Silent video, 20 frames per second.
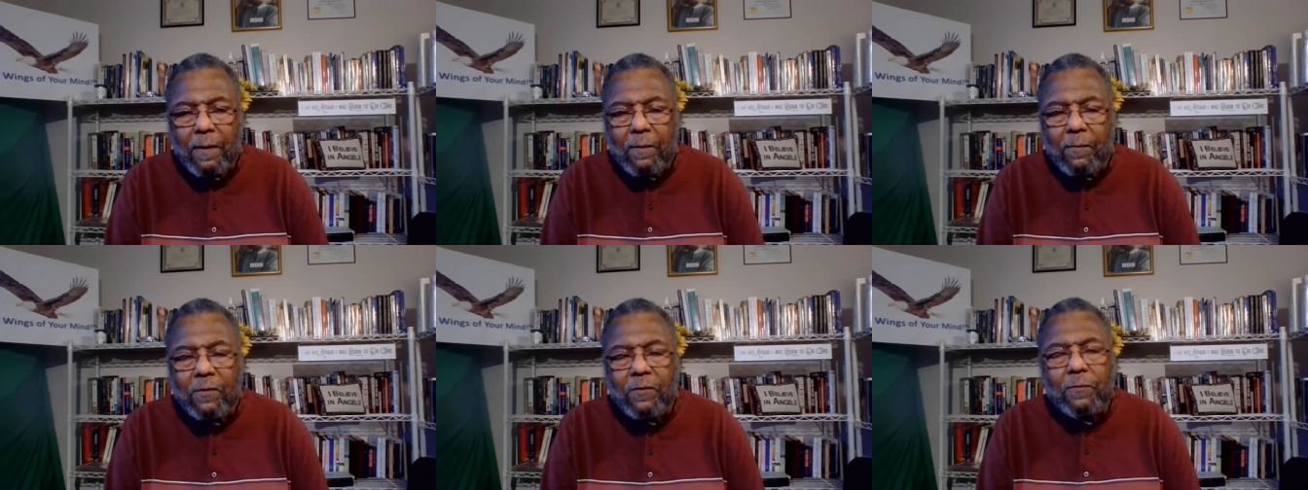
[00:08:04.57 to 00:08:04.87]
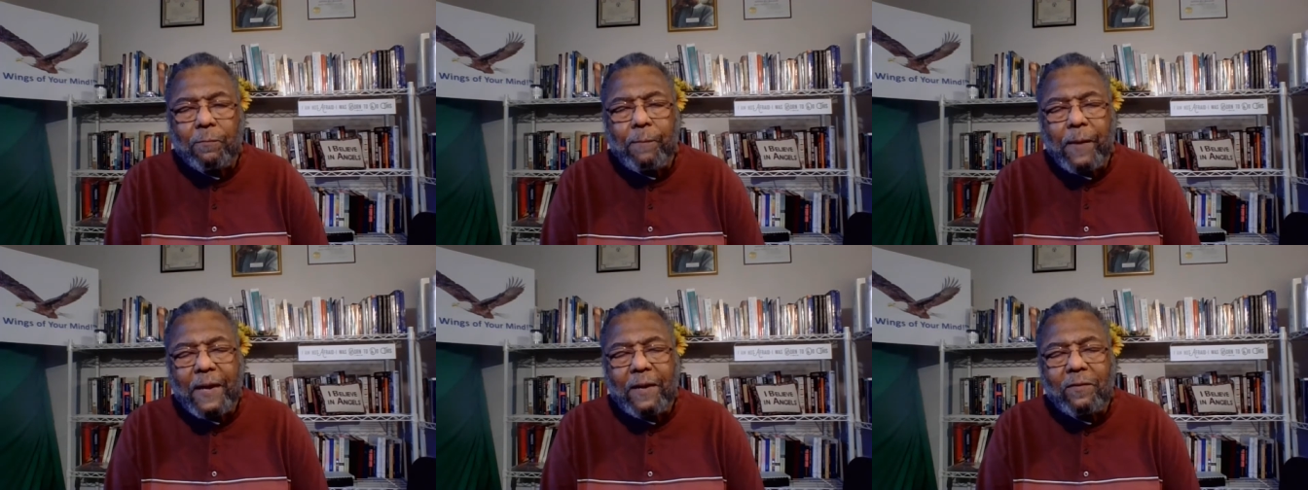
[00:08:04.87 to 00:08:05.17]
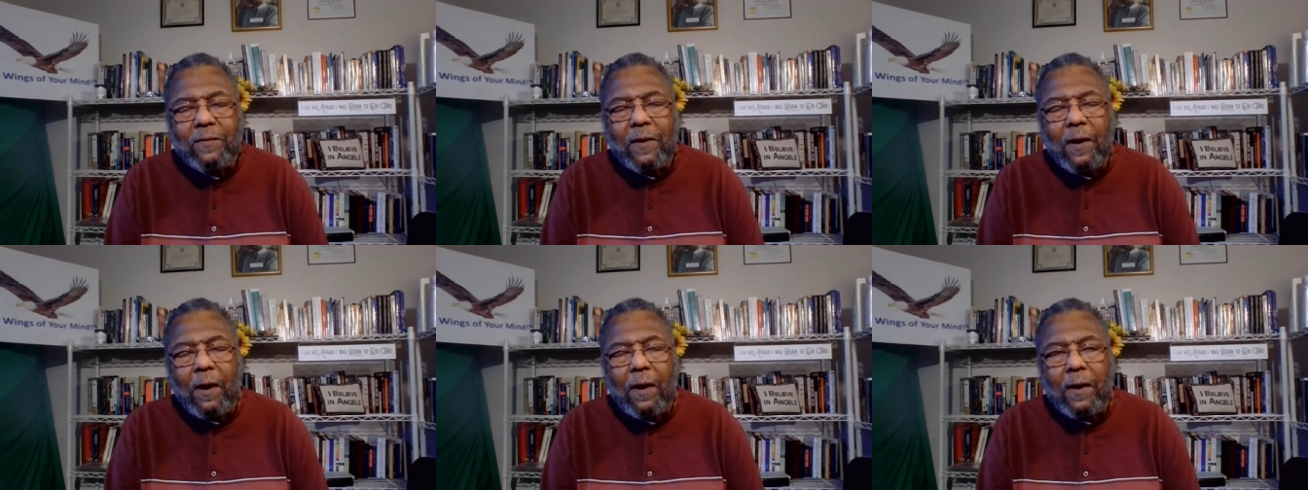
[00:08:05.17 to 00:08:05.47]
was
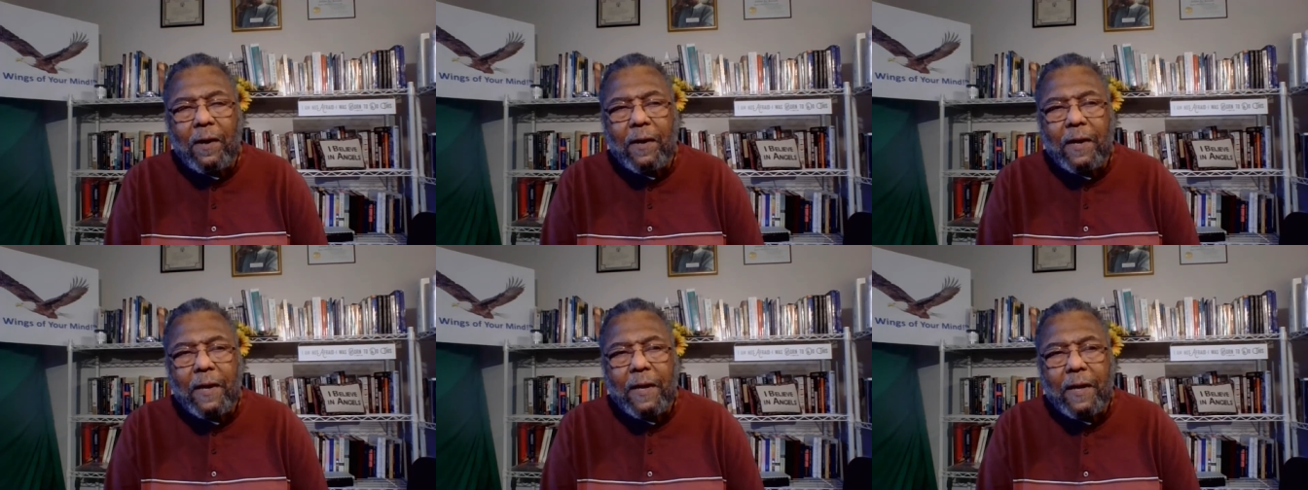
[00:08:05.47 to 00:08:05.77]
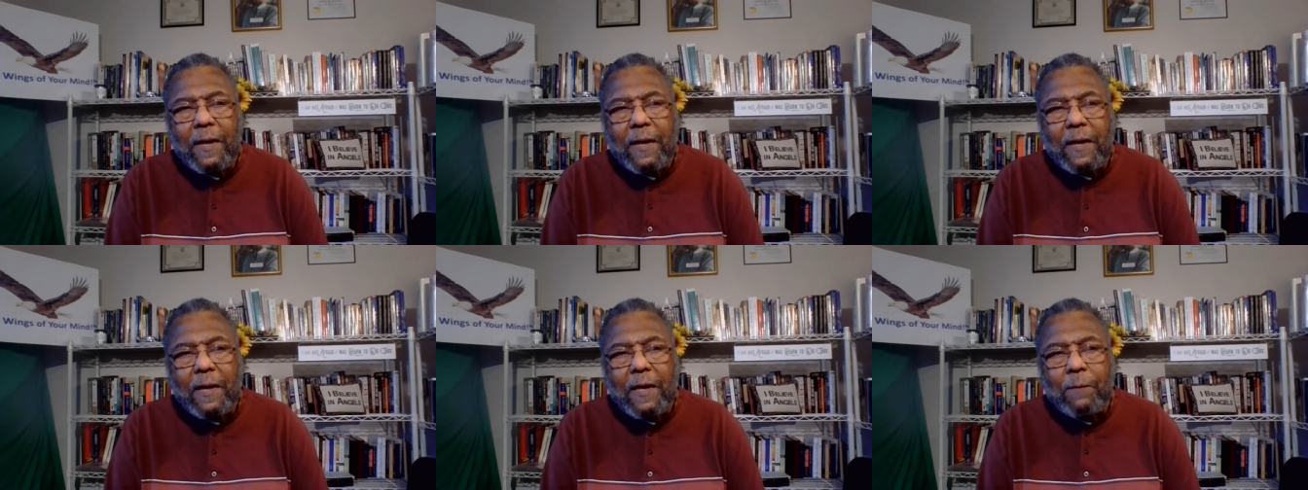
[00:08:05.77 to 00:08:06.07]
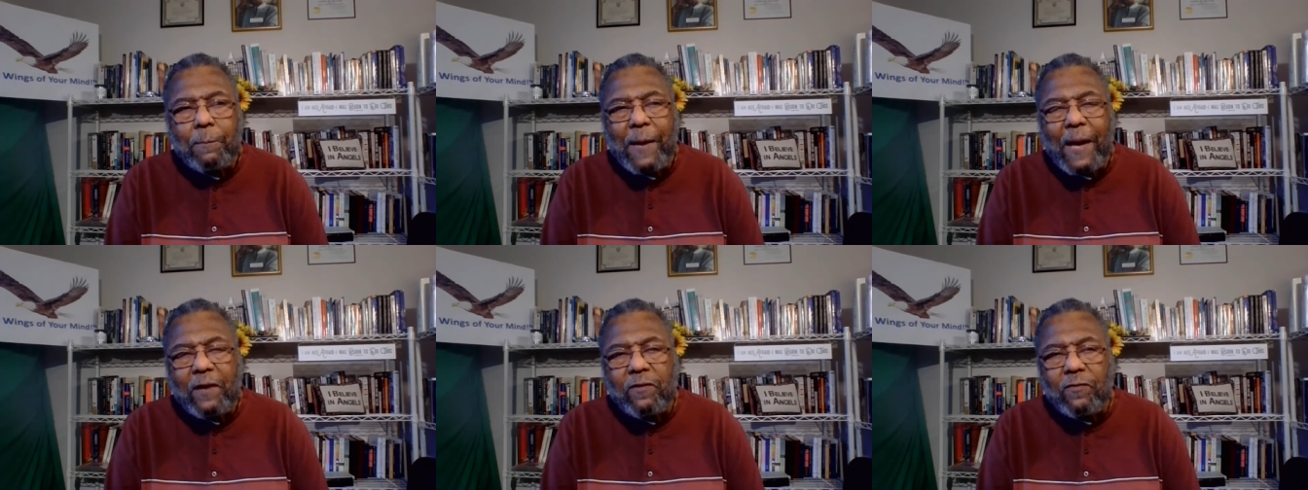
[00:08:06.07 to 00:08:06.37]
based on
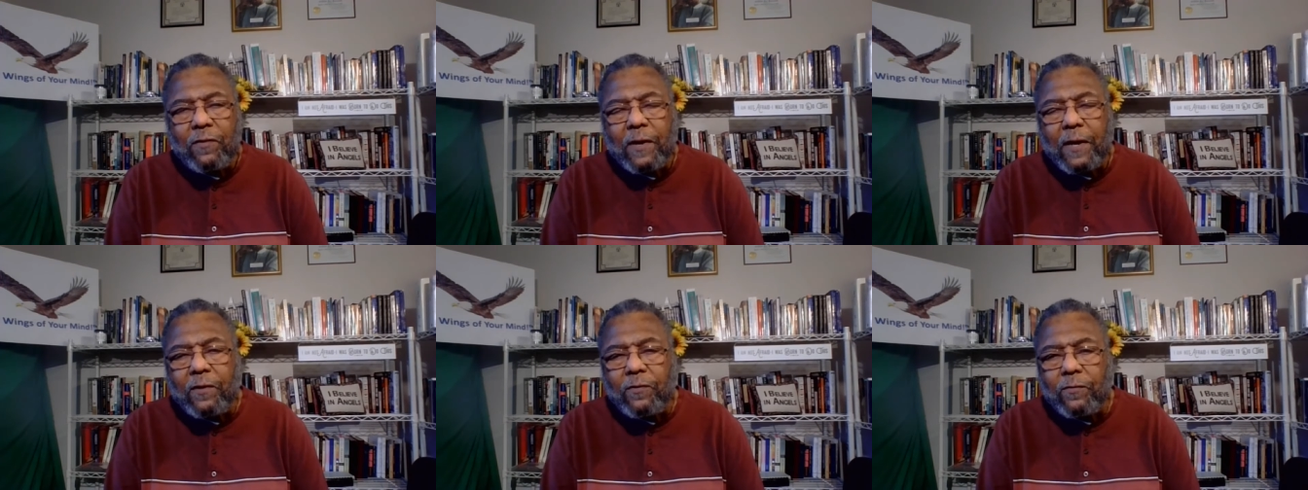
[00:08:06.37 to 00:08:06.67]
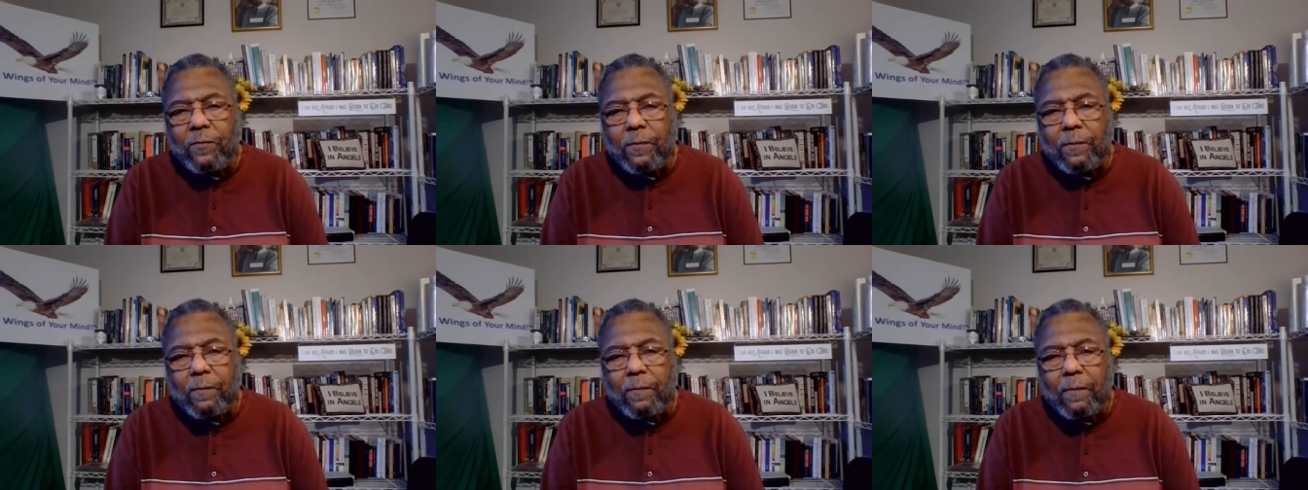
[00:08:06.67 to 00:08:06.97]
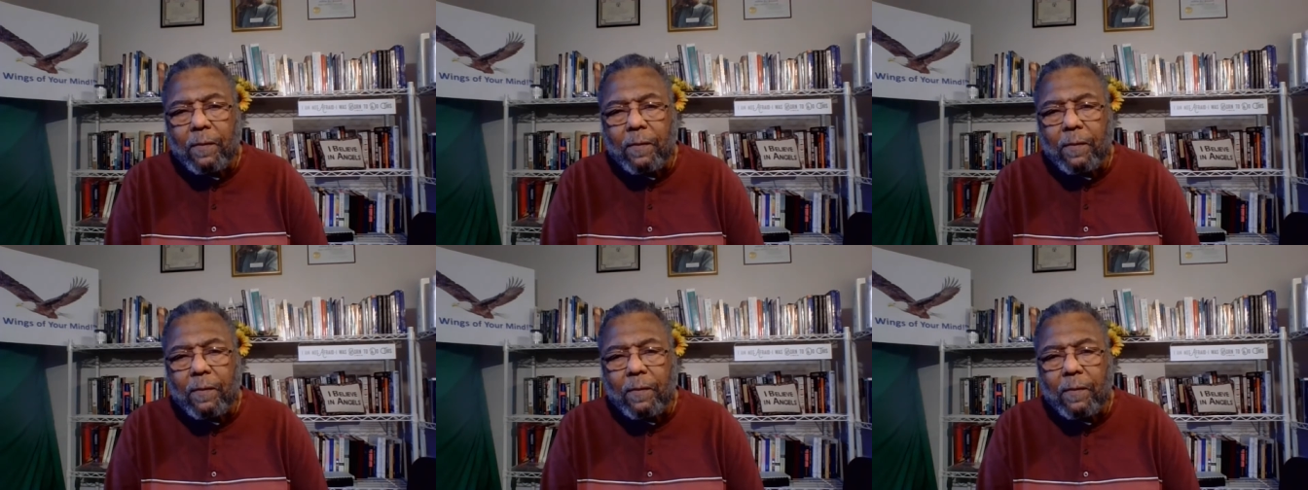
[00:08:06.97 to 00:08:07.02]
imagination.